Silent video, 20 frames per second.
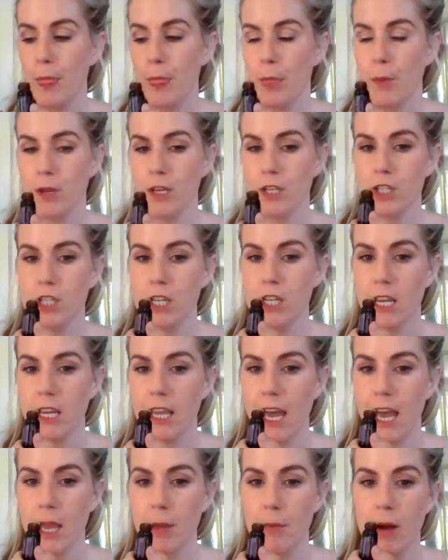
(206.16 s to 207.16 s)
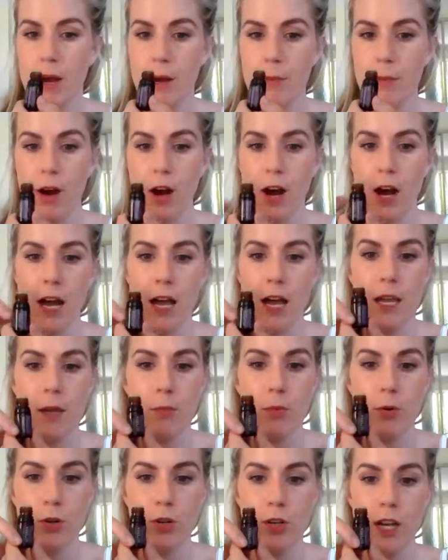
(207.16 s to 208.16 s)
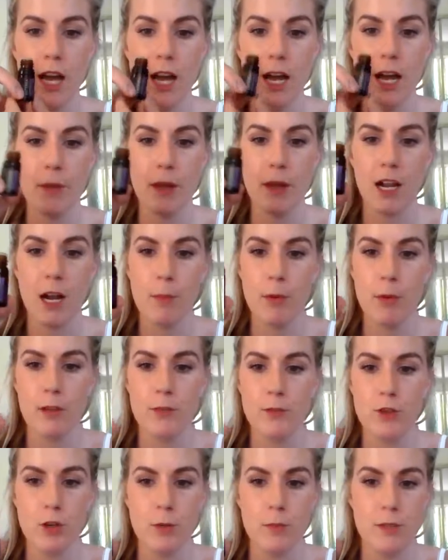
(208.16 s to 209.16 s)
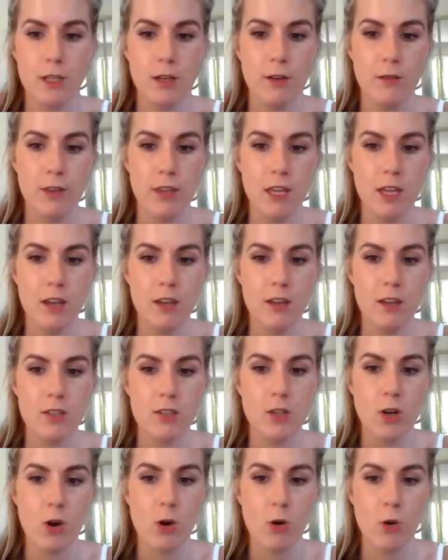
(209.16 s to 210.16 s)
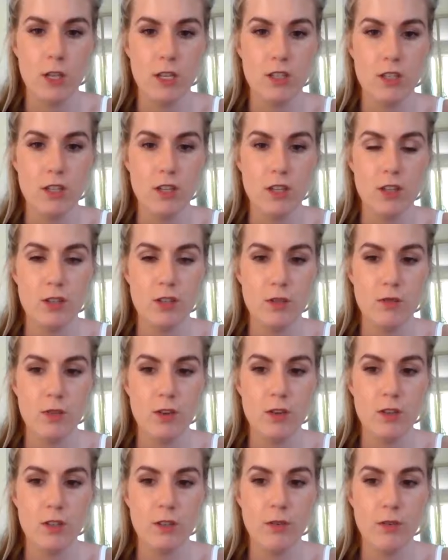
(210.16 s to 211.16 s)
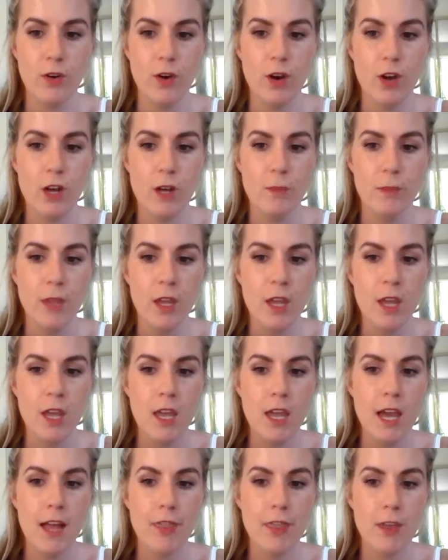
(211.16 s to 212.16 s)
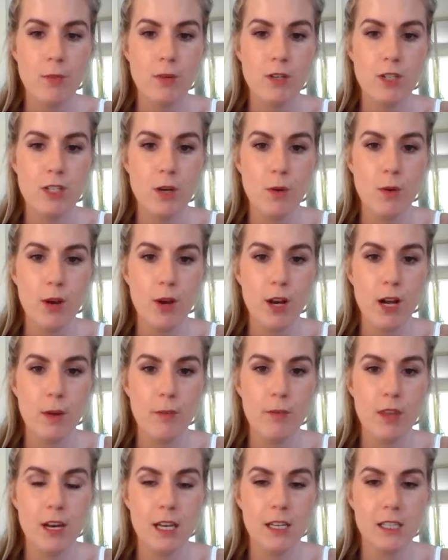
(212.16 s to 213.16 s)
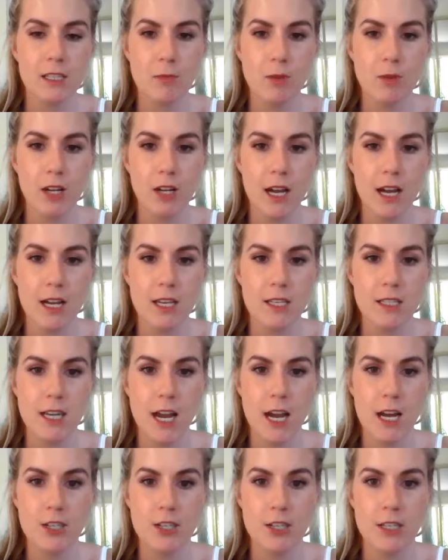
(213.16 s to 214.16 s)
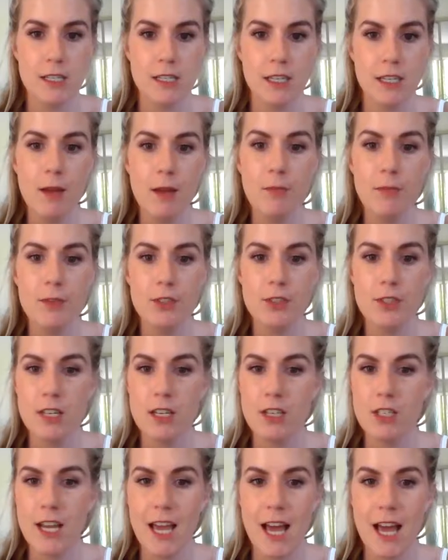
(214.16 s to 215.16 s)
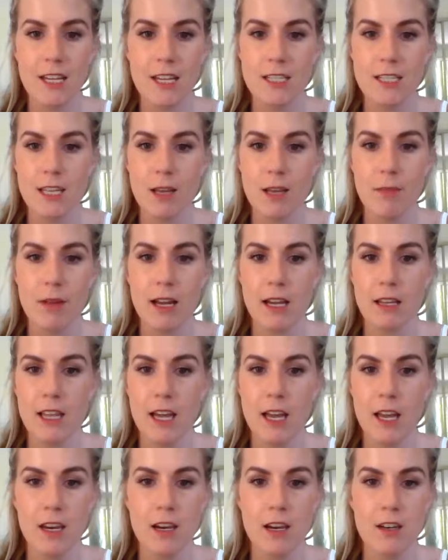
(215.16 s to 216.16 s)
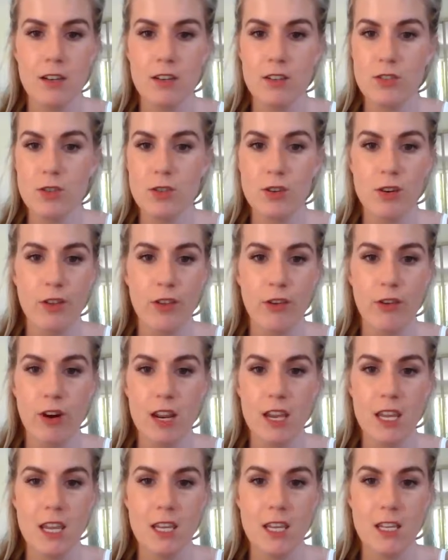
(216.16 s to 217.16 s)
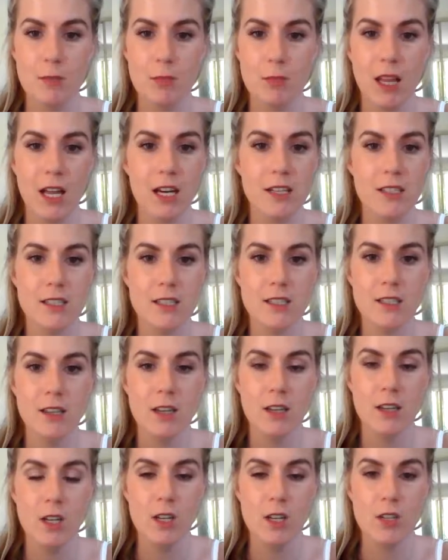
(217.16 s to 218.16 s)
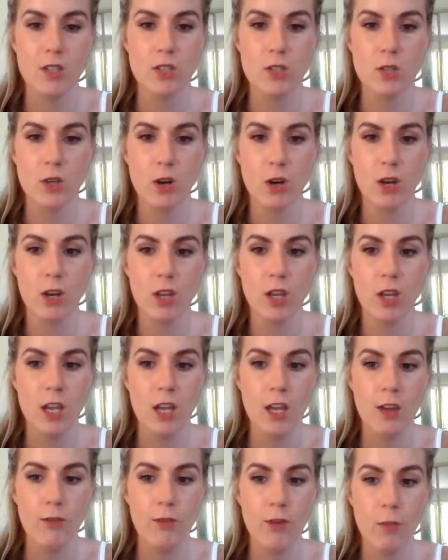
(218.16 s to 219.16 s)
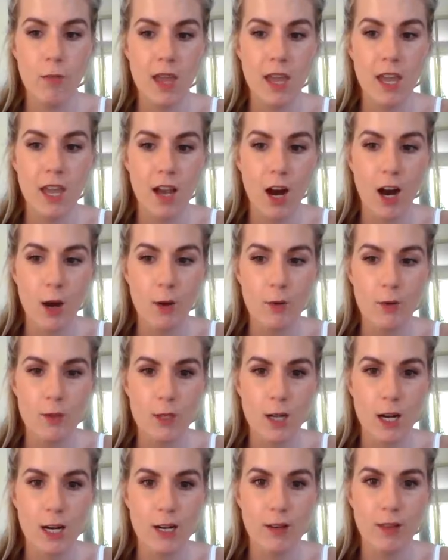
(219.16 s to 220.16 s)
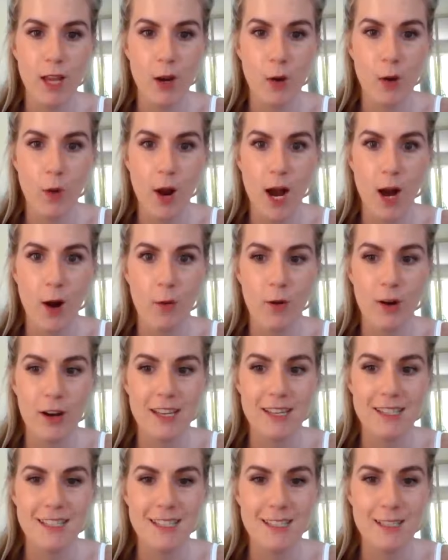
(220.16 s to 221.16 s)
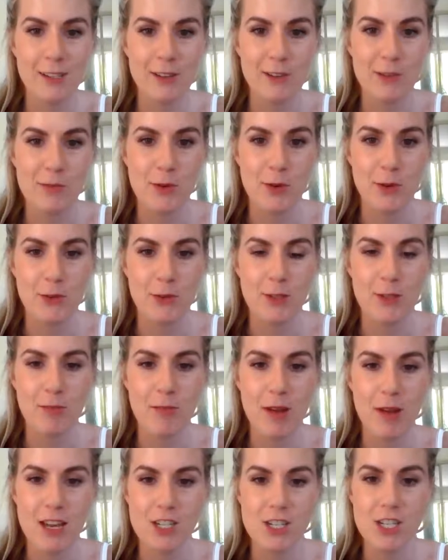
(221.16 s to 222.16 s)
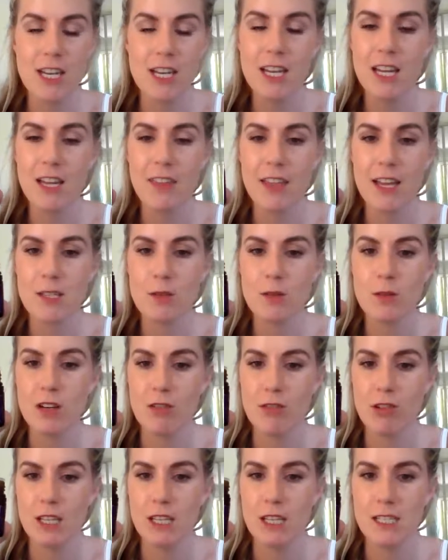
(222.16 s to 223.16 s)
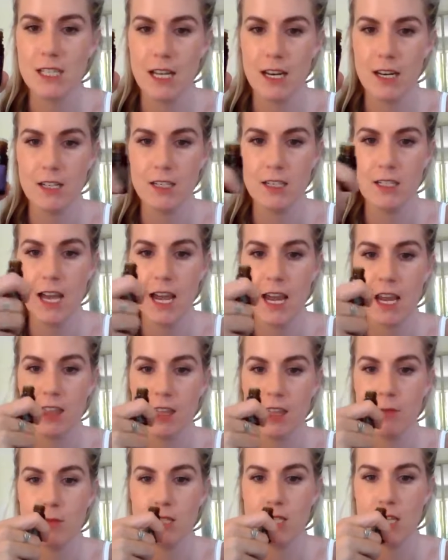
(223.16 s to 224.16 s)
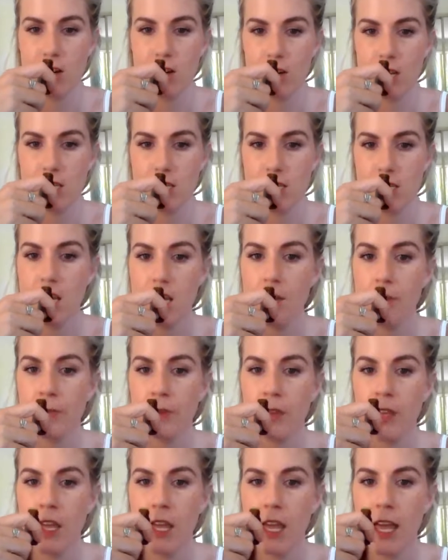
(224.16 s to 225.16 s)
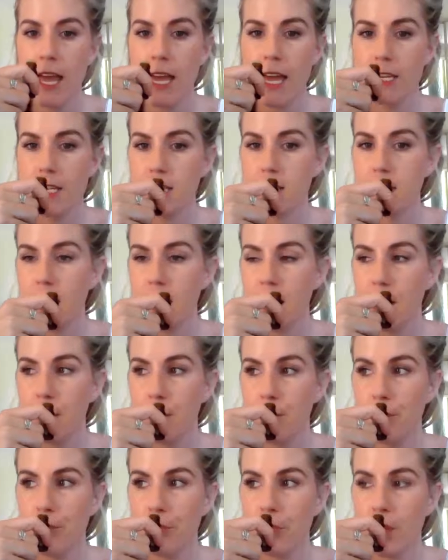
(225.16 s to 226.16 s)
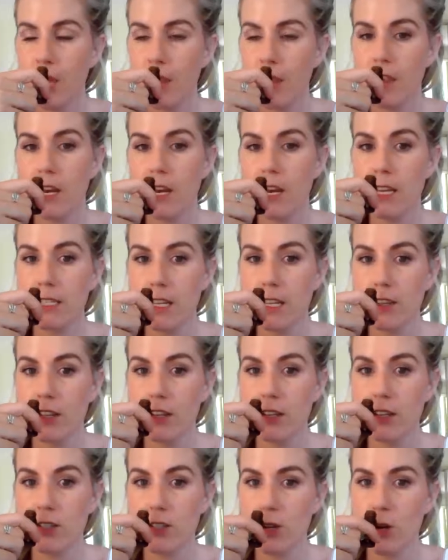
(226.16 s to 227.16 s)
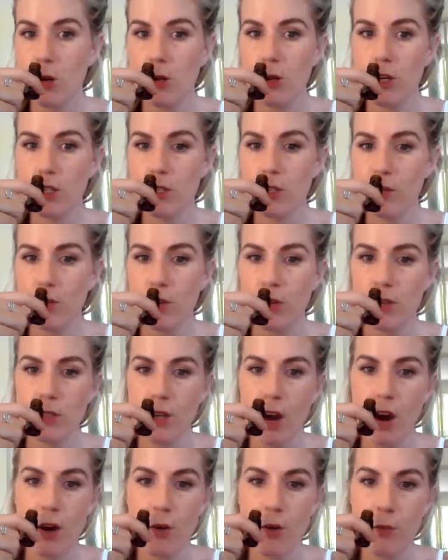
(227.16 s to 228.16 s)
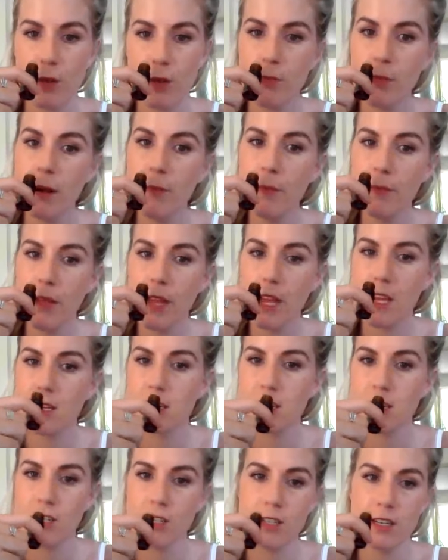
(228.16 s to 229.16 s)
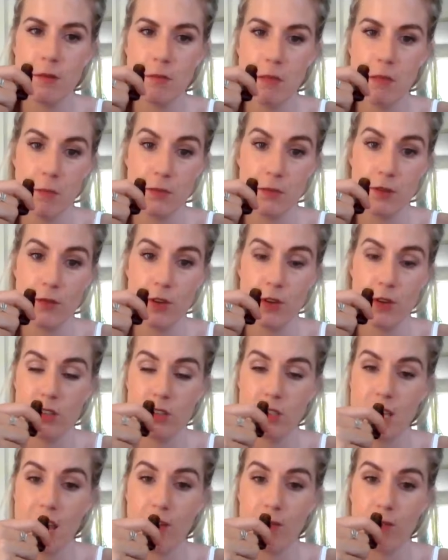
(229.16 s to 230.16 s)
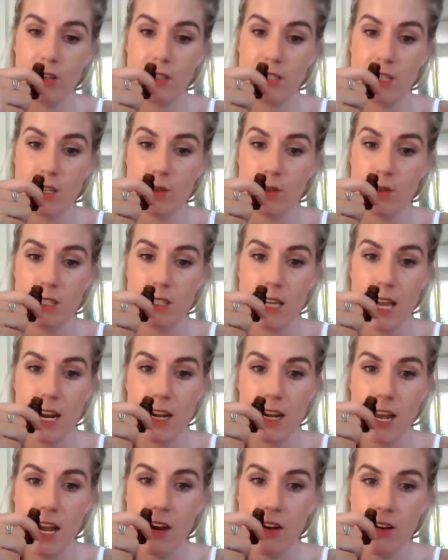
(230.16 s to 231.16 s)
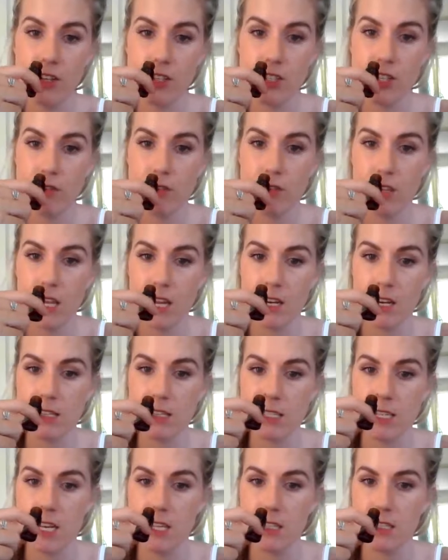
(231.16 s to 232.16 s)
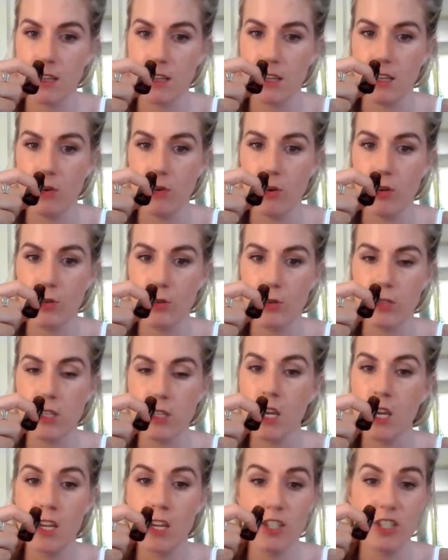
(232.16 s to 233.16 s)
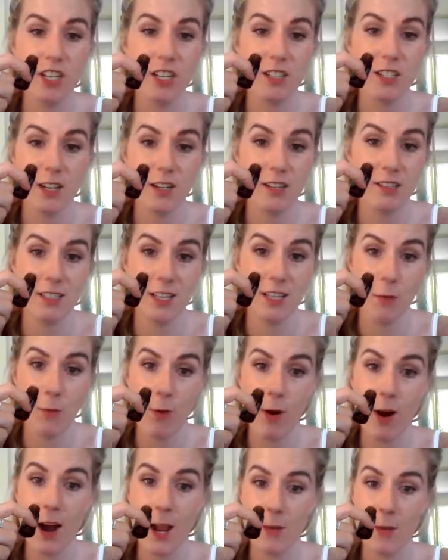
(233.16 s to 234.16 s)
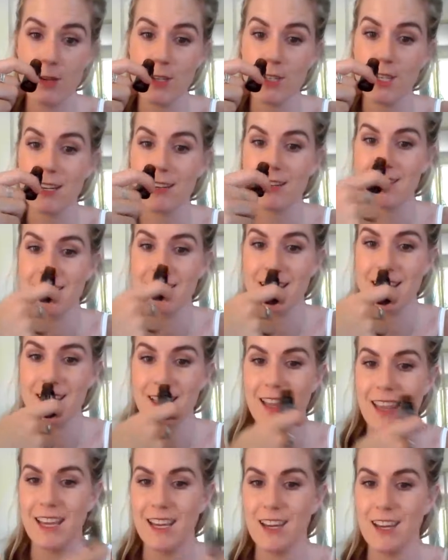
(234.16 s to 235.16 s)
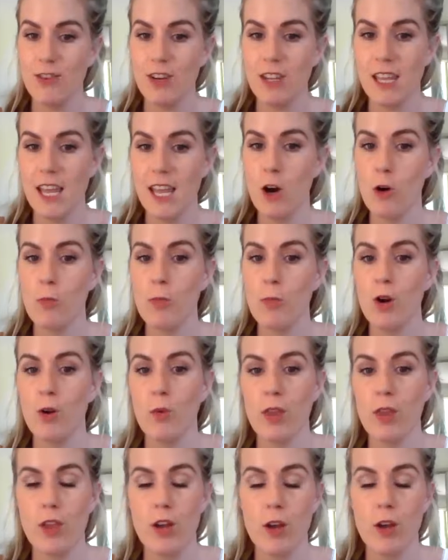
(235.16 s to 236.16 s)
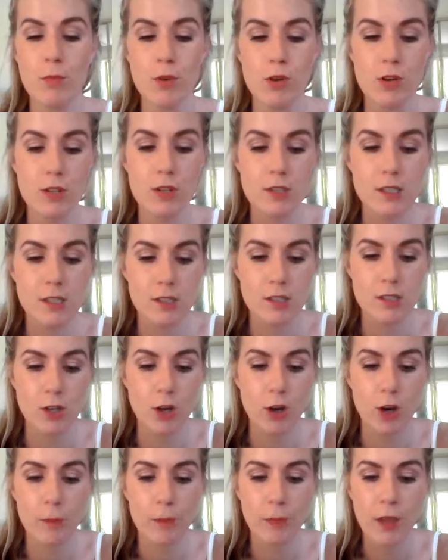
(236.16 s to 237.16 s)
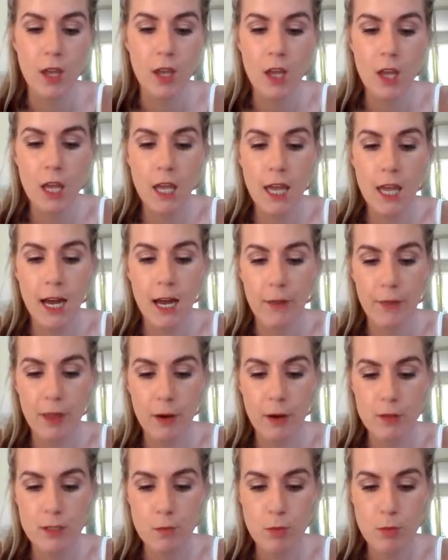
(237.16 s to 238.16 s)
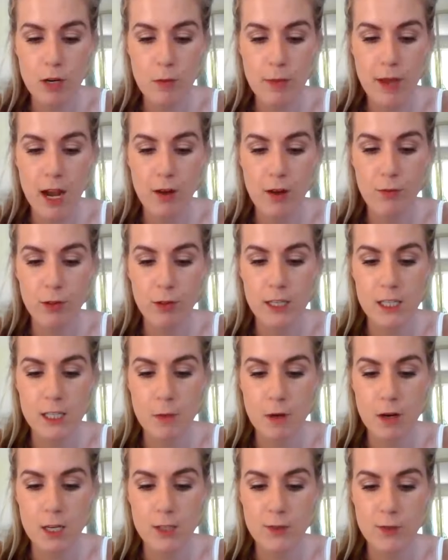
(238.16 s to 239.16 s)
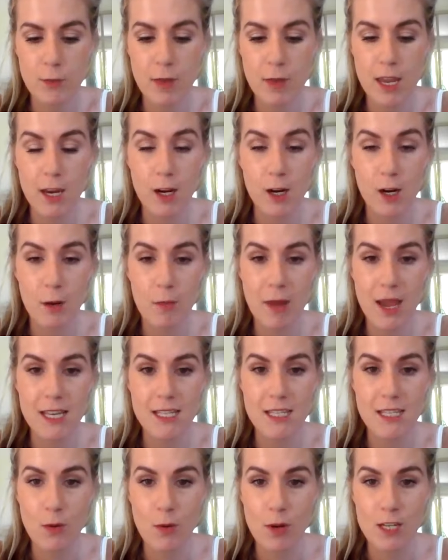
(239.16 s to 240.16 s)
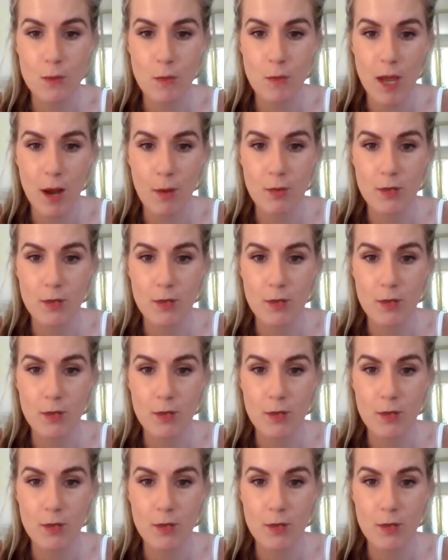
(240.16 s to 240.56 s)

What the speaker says: when she came up, I put a couple of drops of the Console into the diffuser for her. And then when she woke up the next morning, I asked her how she slept, and she said she hadn't slept like that in 2 to 3 years plus. So for me, I was kind of like, wow, what is this little bottles of magic? And that's when I really started to take them seriously. And then I sent the Console and a diffuser home with Mum, and Mum diffuses every single day now, and she really understands that the oils, she doesn't understand why, but she understands that they can really help her with her moods. So that was a pretty powerful experience for me and an amazing one to be able